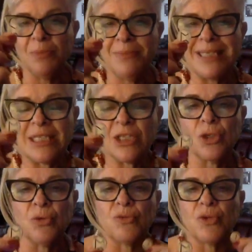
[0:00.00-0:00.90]

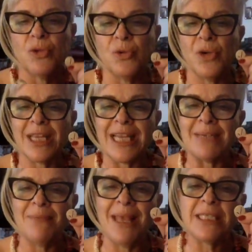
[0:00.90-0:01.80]
mystical rune
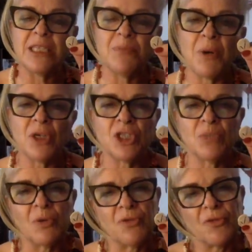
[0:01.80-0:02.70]
that makes it
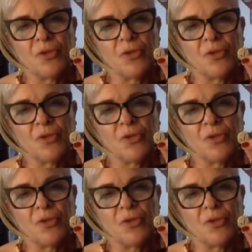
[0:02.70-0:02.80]
possible for